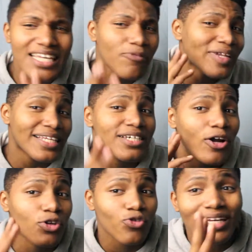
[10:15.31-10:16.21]
thing we like to
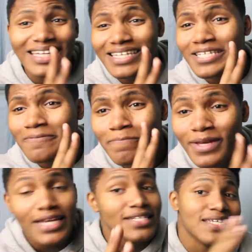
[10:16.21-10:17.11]
call the 3 clicks.
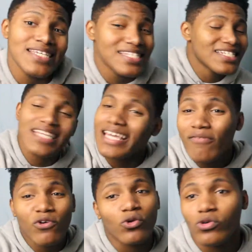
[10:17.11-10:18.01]
It's the easiest thing you
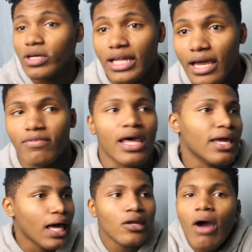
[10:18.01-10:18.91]
ever gonna do in your life.
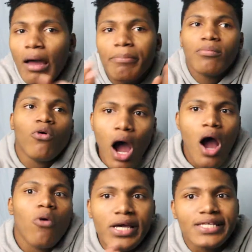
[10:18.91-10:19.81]
Like, I know how people
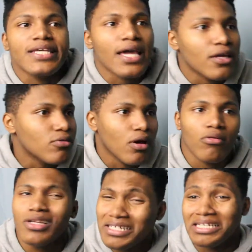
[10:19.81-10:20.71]
always say, you
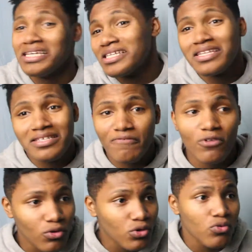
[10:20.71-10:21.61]
know, this is the easiest stuff
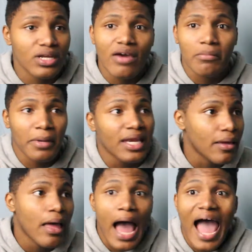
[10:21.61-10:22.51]
you're gonna do. Never mean
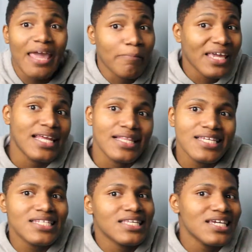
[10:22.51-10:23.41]
it. I mean it.
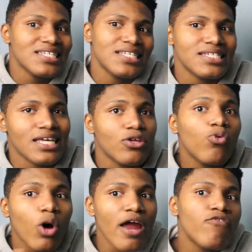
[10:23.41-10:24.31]
This is the easiest thing
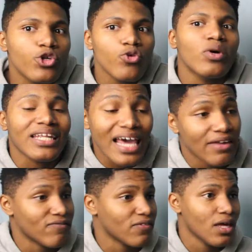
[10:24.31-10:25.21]
you will ever do in
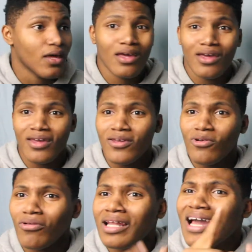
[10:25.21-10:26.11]
life.
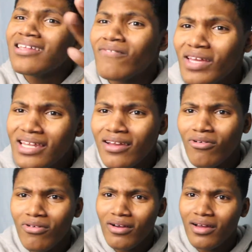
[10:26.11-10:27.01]
You're gonna like the
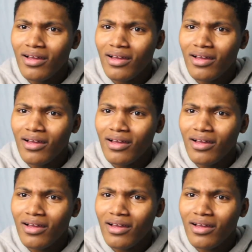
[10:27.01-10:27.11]
video.